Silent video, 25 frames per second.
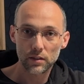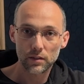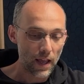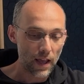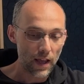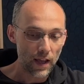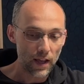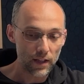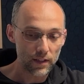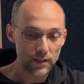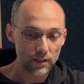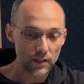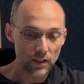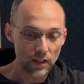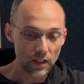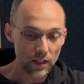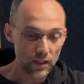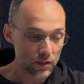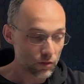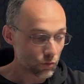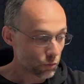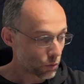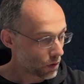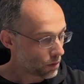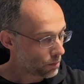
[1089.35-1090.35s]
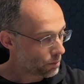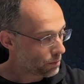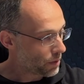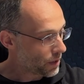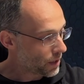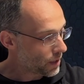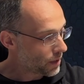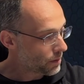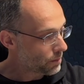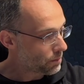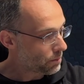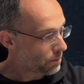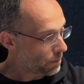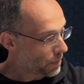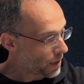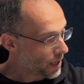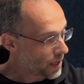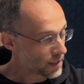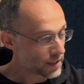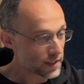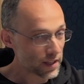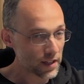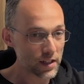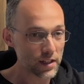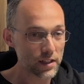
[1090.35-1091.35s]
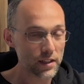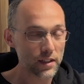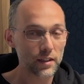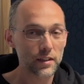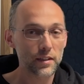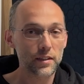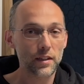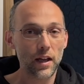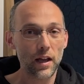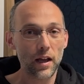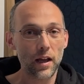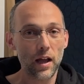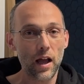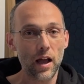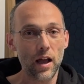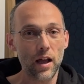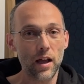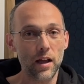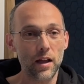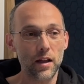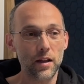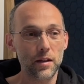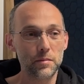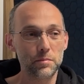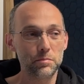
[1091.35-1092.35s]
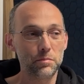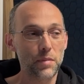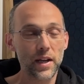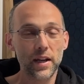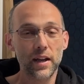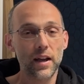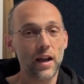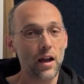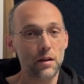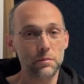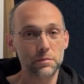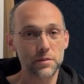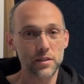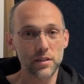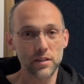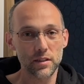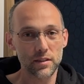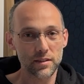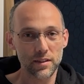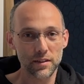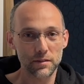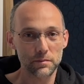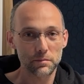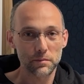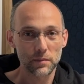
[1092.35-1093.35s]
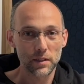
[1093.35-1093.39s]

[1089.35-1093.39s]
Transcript: and it will be basically a backup system.